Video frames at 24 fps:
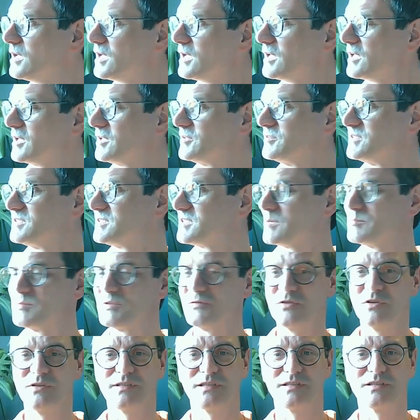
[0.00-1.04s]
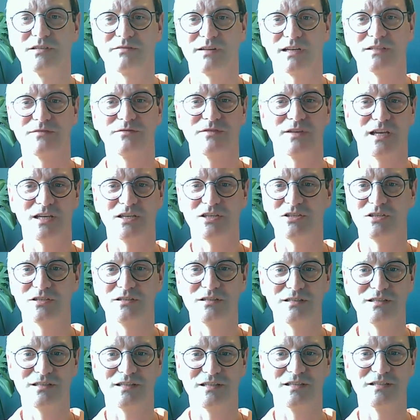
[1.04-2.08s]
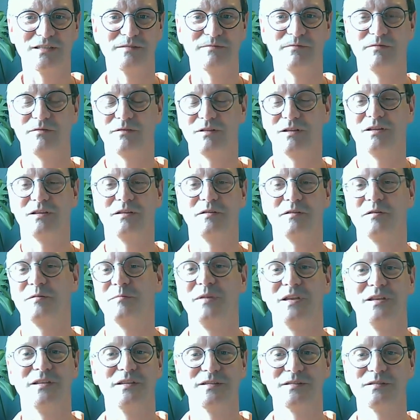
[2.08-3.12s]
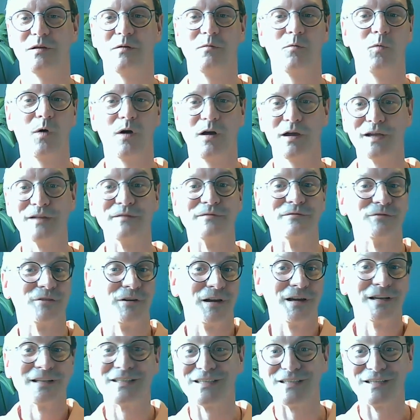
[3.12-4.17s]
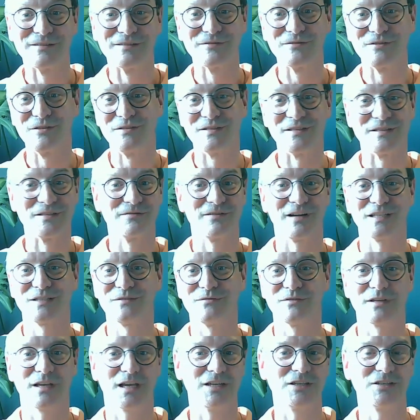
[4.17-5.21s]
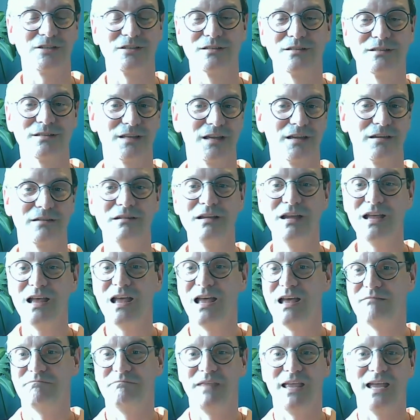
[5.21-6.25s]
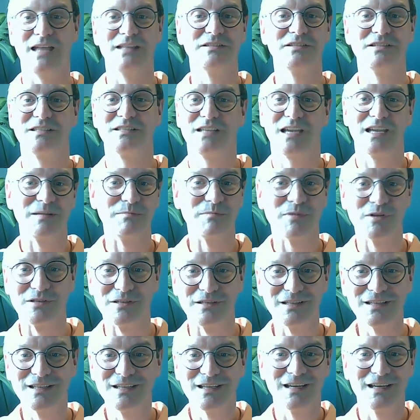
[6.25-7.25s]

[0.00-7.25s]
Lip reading: in terms of uses and gratifications, there's a wide variety of uses and gratifications. So entertainment,